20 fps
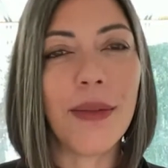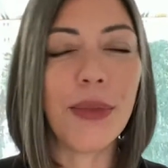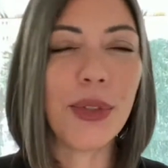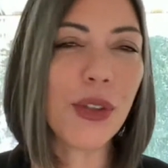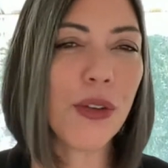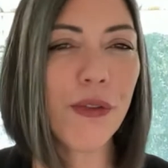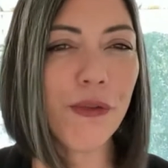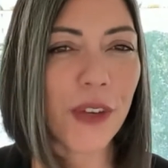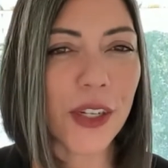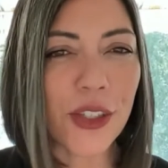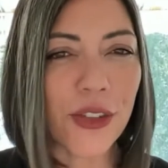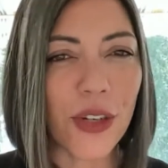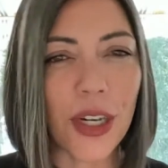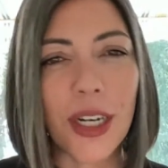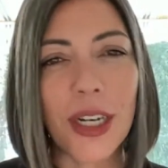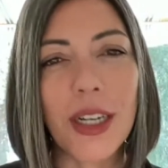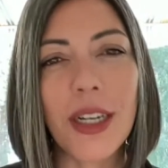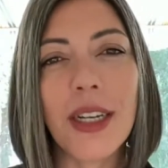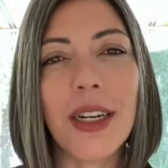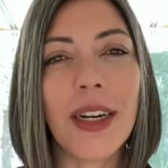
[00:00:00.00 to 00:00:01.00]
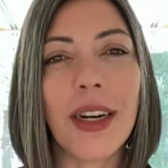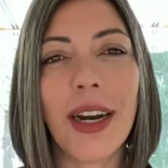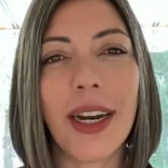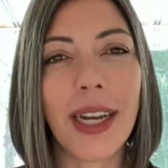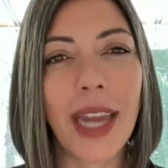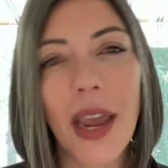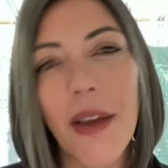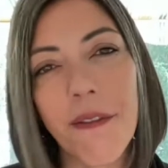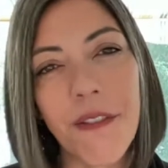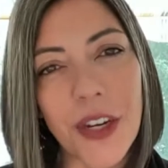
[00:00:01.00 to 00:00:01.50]
I'm so frustrated and
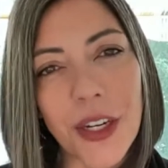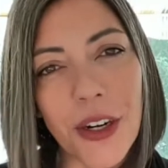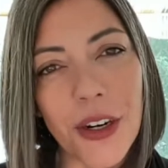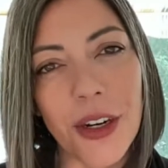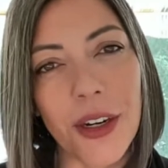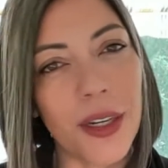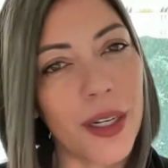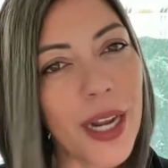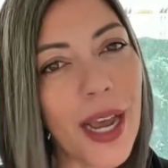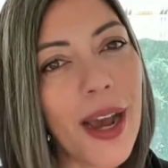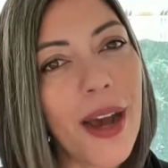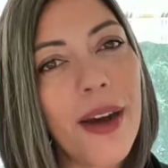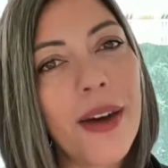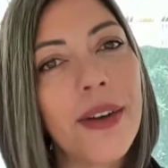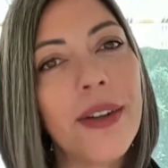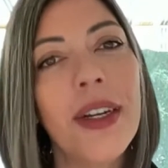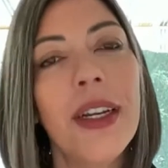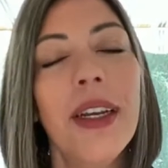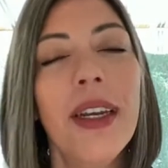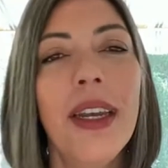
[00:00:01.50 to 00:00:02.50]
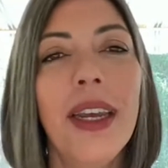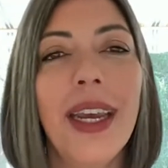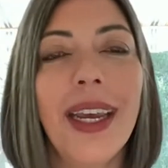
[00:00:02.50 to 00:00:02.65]
I can't figure it out.